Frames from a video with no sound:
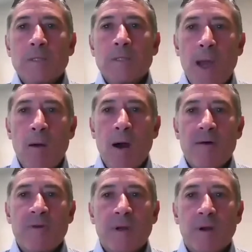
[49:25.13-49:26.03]
Also, how
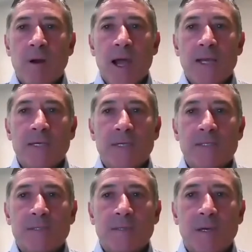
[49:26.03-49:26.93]
often are
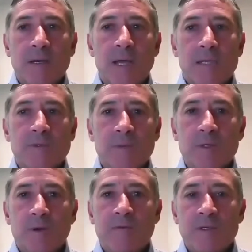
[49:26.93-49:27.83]
high-touch classroom
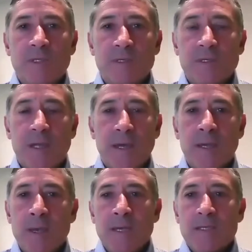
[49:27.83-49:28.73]
services
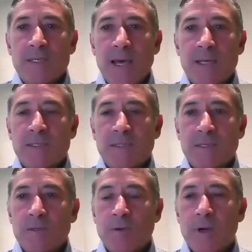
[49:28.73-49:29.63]
like desks
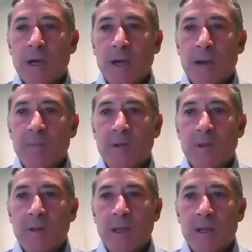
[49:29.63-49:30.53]
and doorknobs
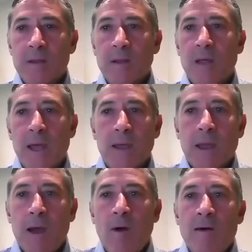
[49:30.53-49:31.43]
and the like,
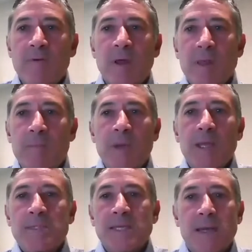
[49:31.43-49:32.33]
how often are they
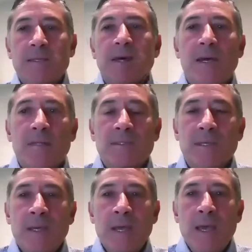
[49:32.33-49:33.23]
being sanitized?
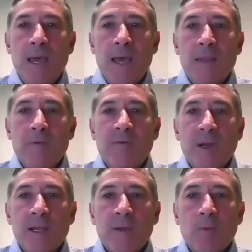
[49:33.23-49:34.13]
And then
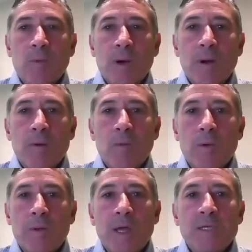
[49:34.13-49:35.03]
finally, where
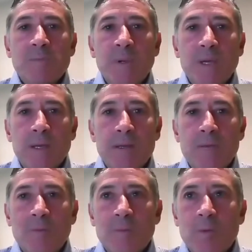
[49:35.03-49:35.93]
will lunch
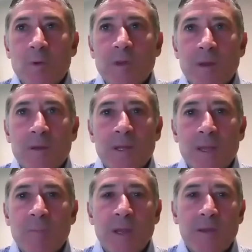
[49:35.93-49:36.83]

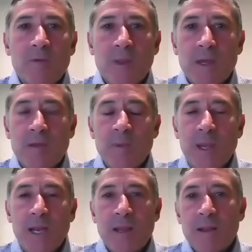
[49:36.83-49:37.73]
take place? Will the kids be
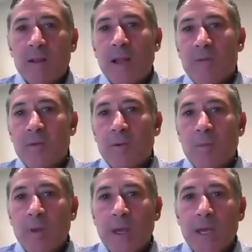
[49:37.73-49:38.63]
eating in the
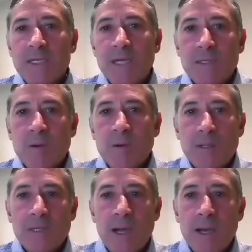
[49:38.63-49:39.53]
classroom? Will they get a chance to go
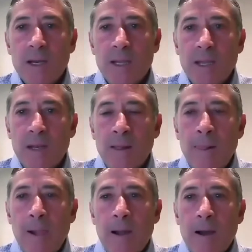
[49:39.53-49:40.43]
outside and eat?